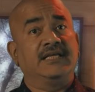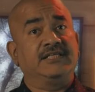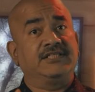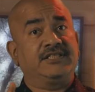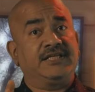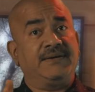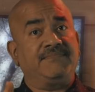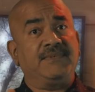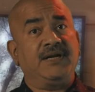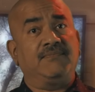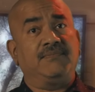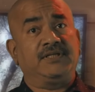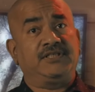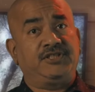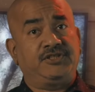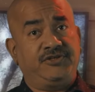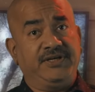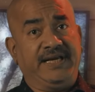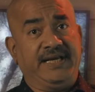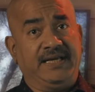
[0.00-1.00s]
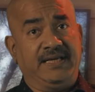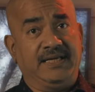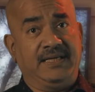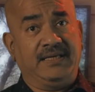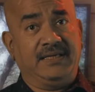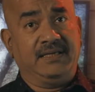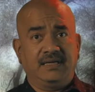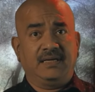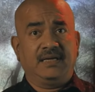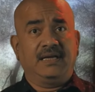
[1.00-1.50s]
Step number three,
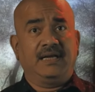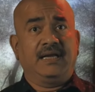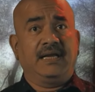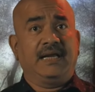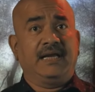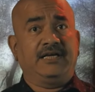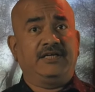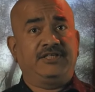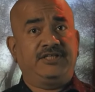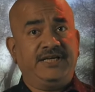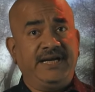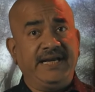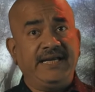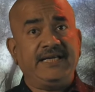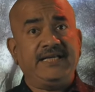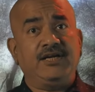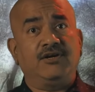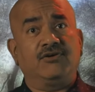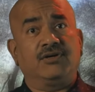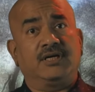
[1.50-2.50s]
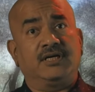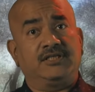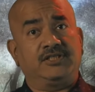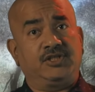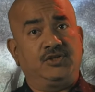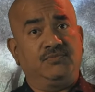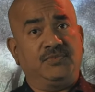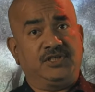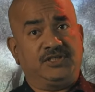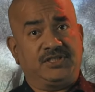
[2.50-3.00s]
treat your
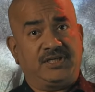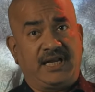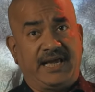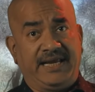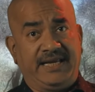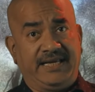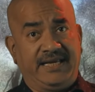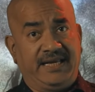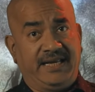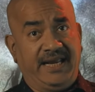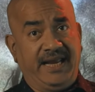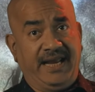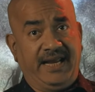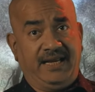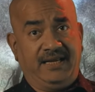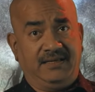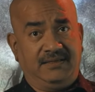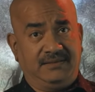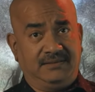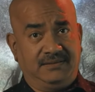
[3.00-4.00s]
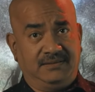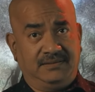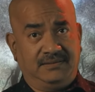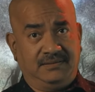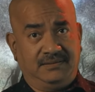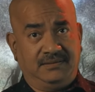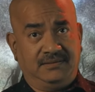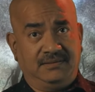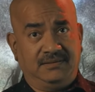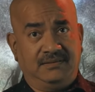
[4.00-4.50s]
customers like king.
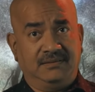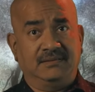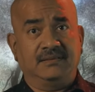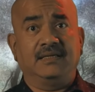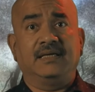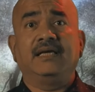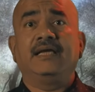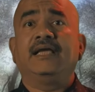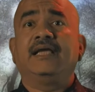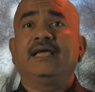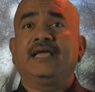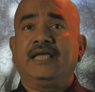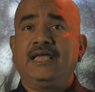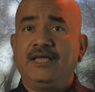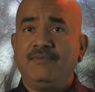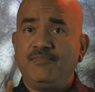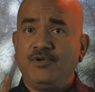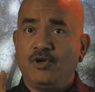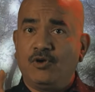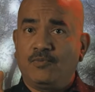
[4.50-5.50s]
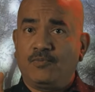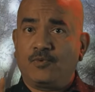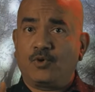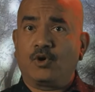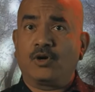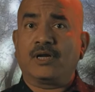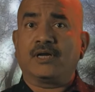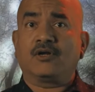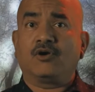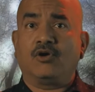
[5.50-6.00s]
Keep your
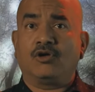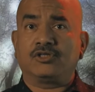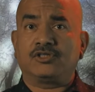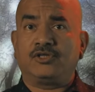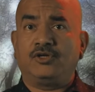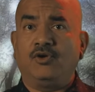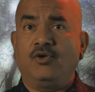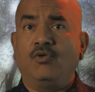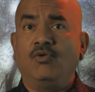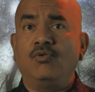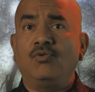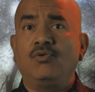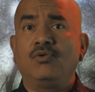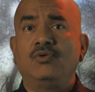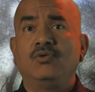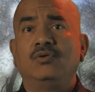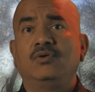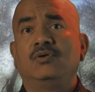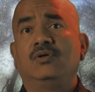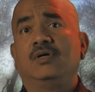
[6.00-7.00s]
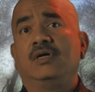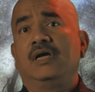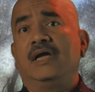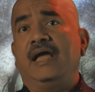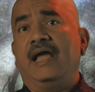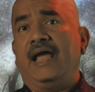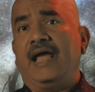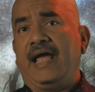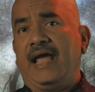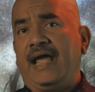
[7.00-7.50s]
product cost low
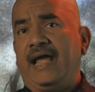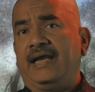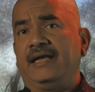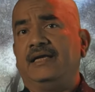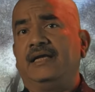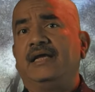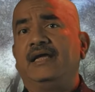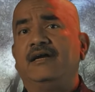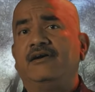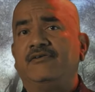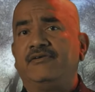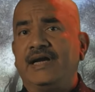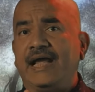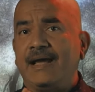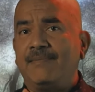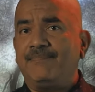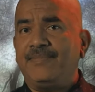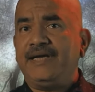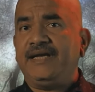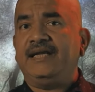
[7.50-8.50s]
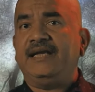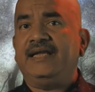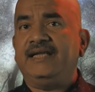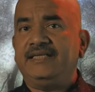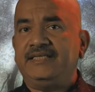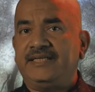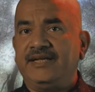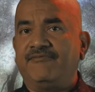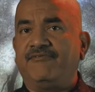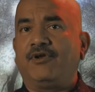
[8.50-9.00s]
and rapidly
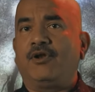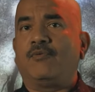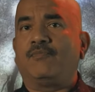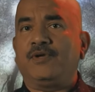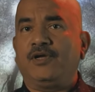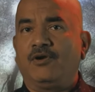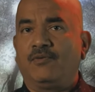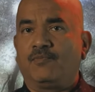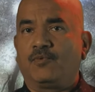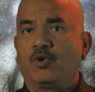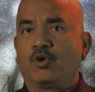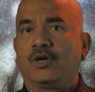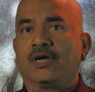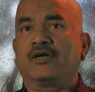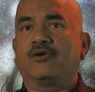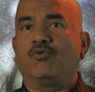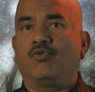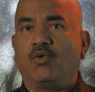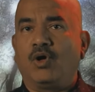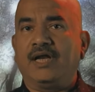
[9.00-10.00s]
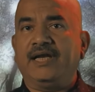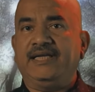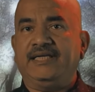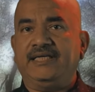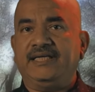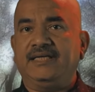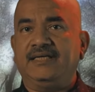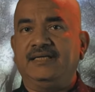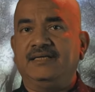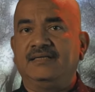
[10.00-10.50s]
develop your product
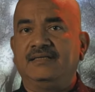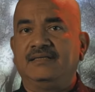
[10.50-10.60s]
quality